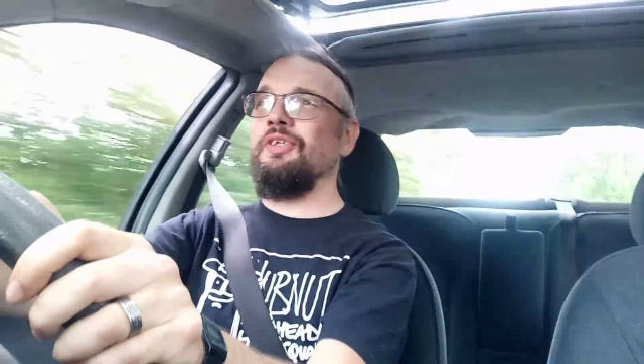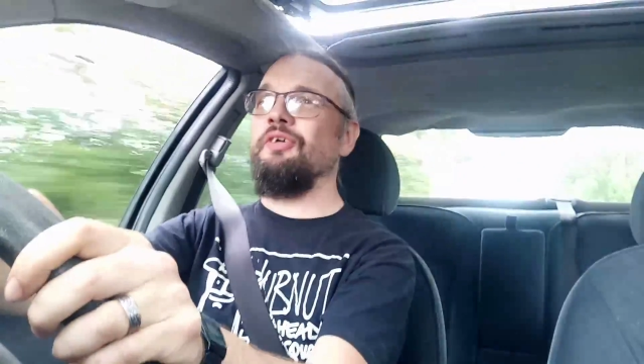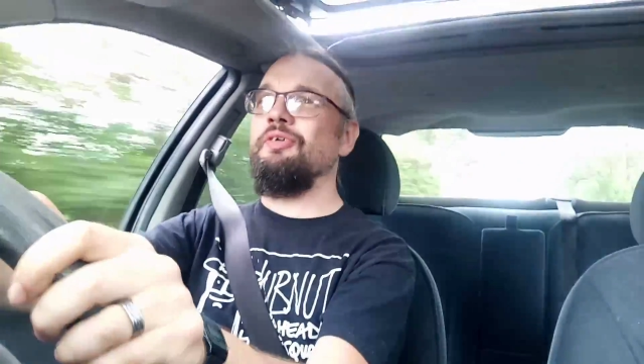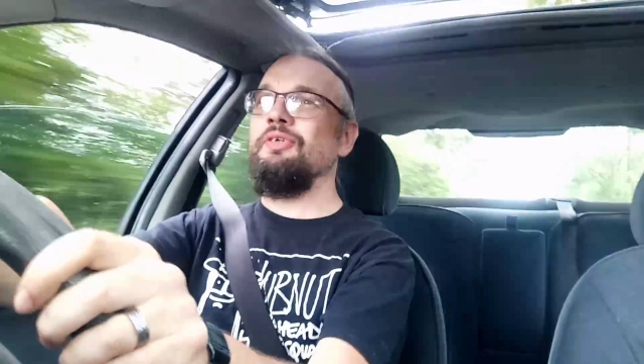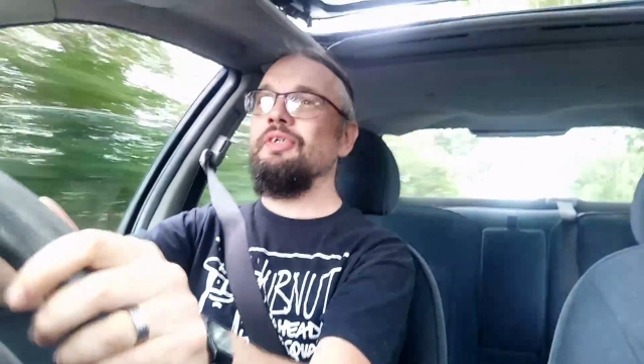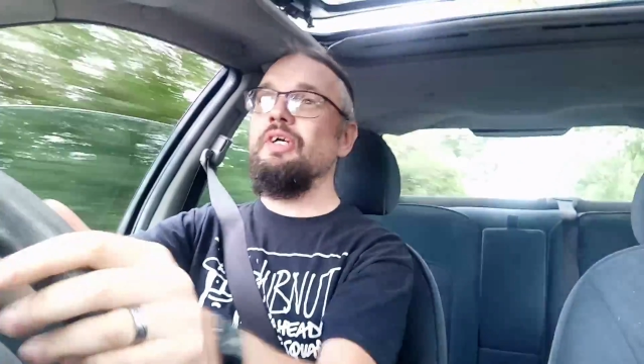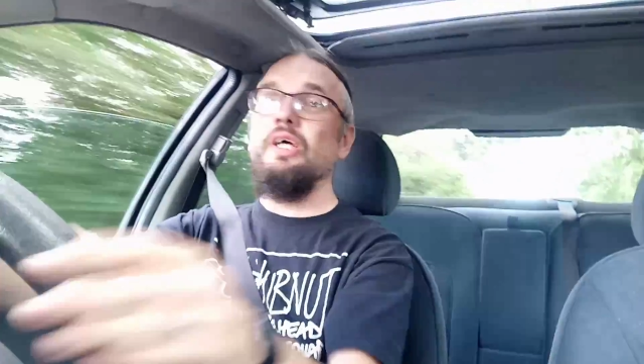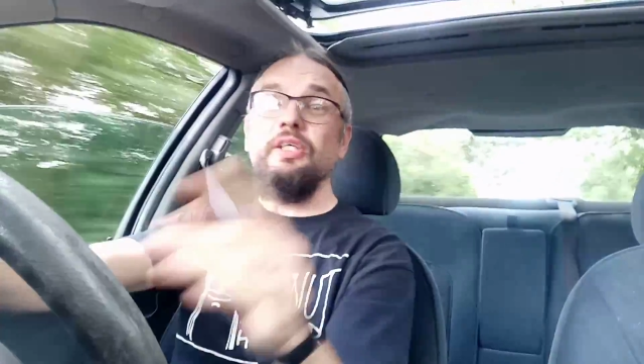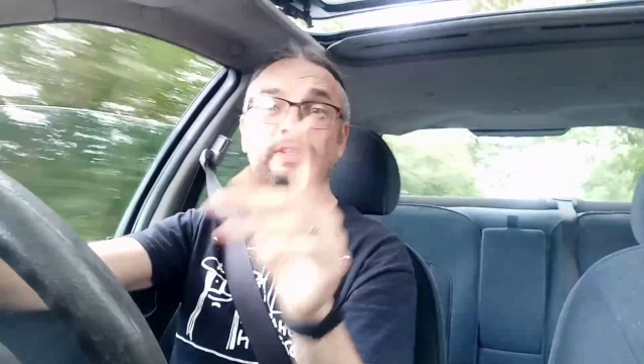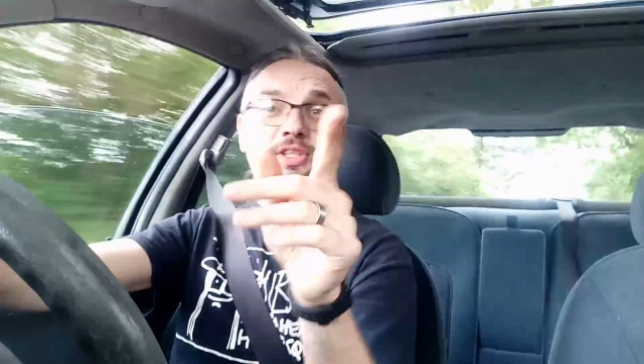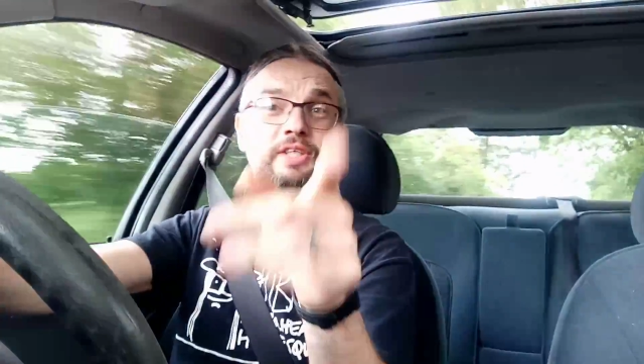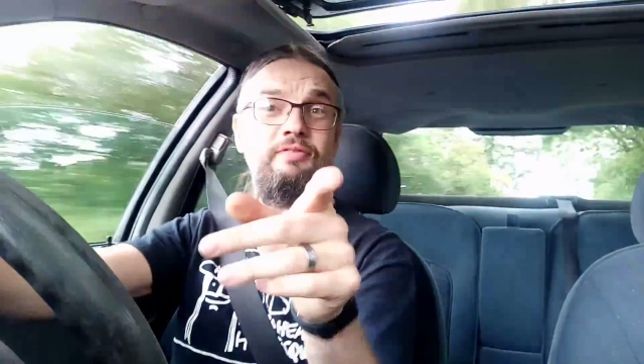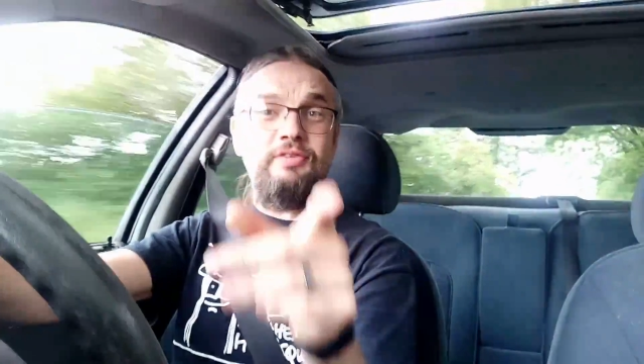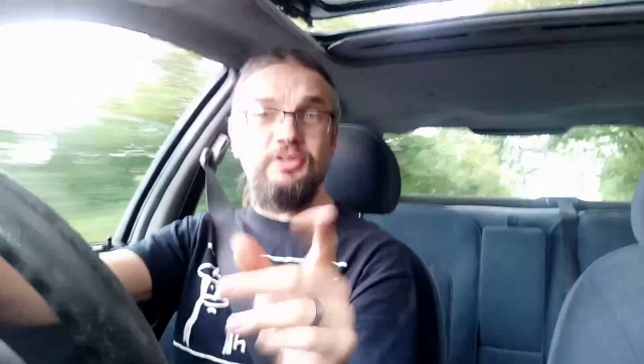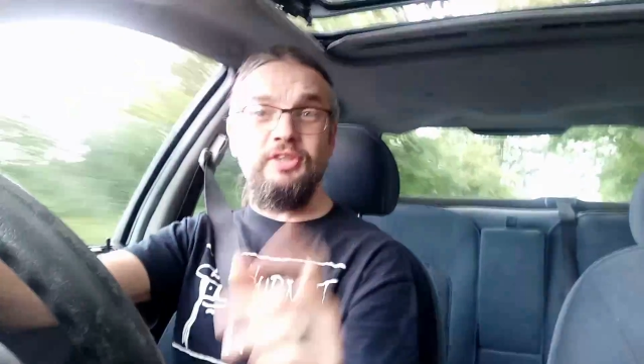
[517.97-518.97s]
So
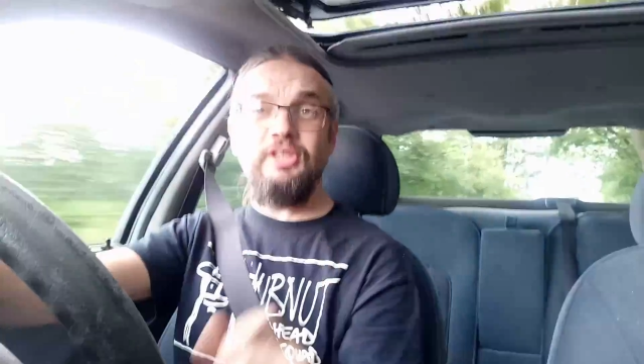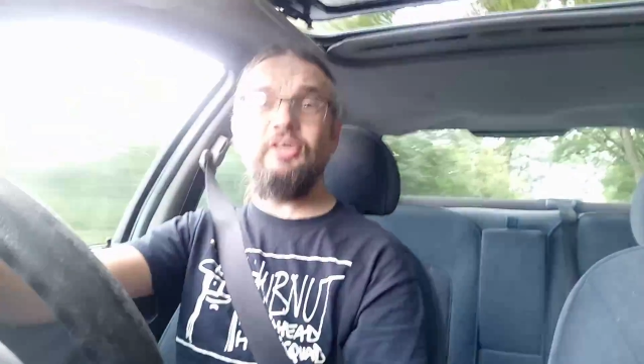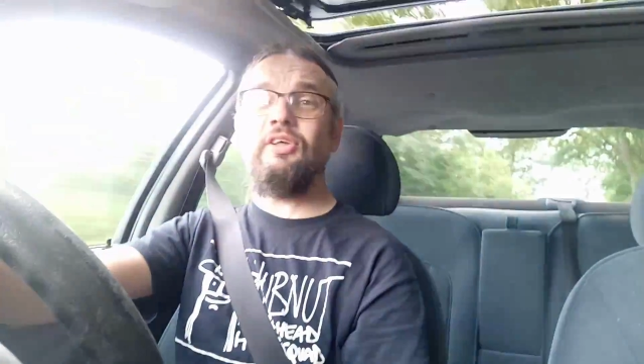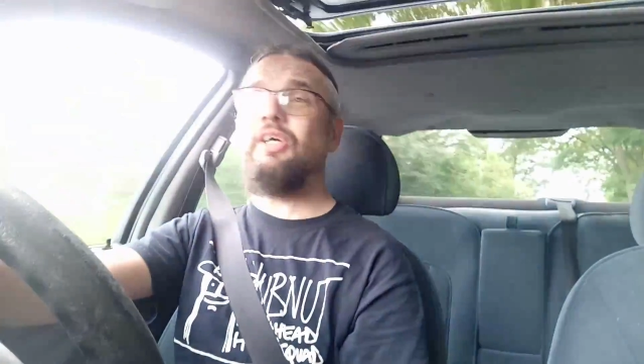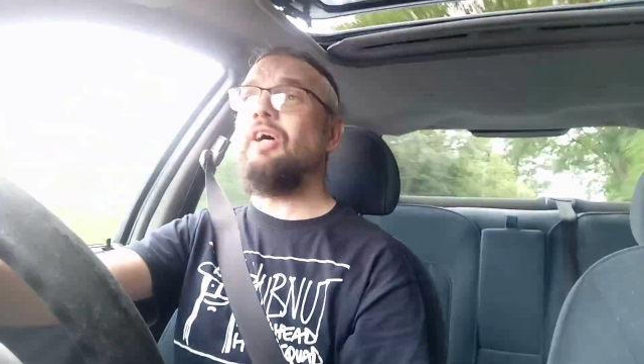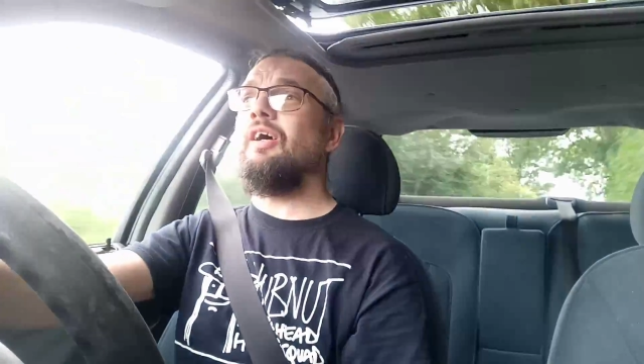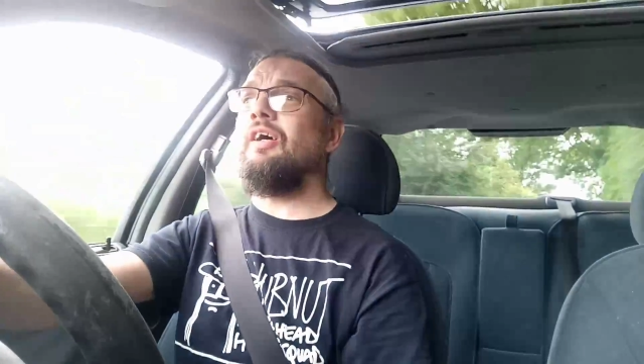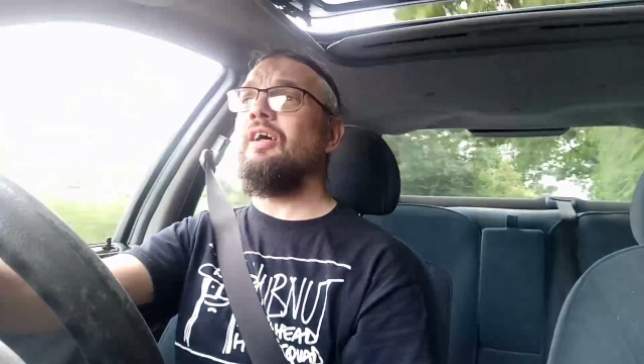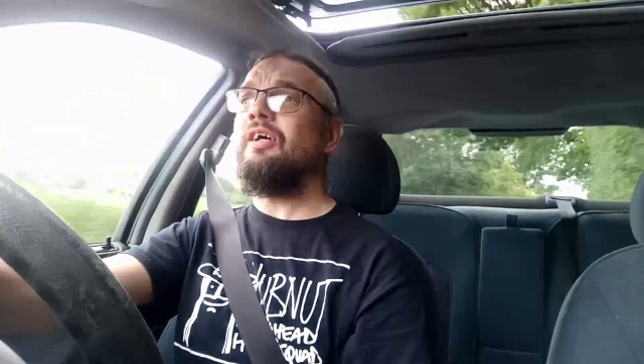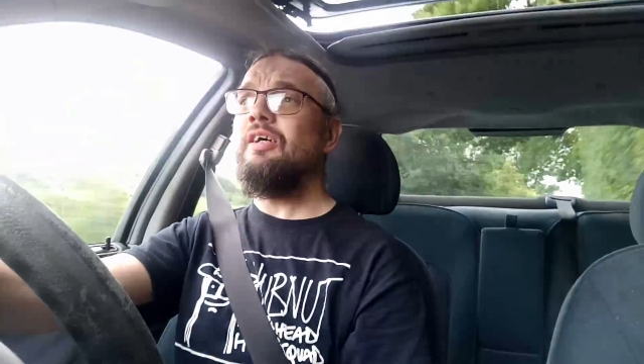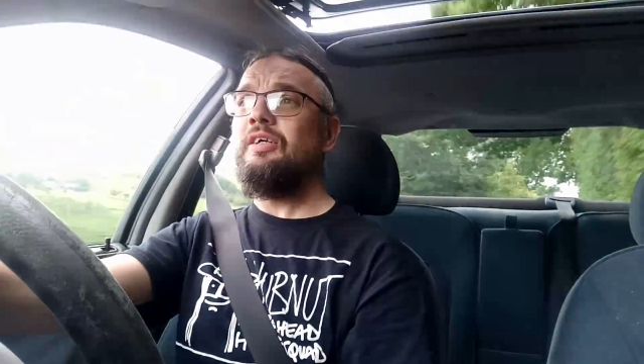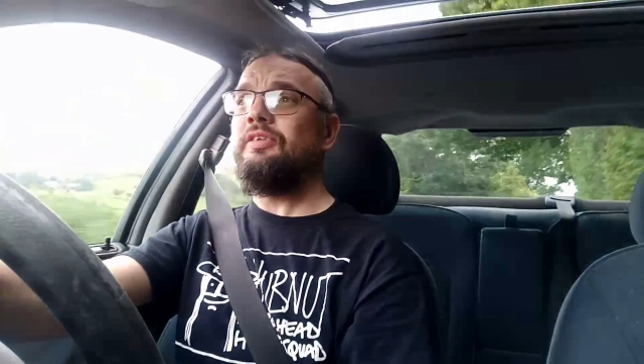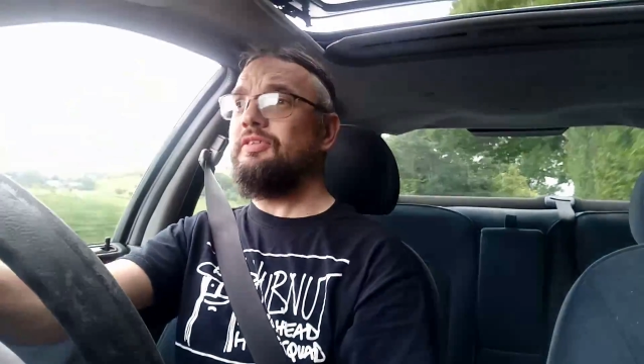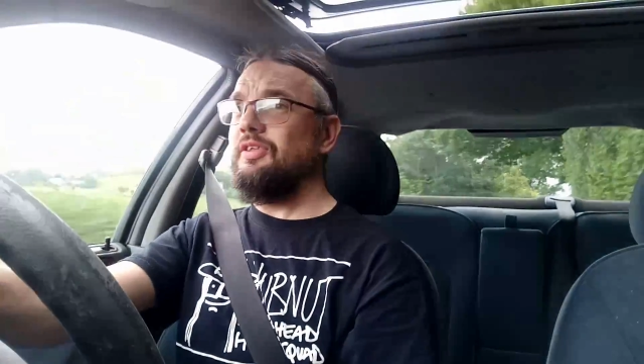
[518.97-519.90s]
servicing your car,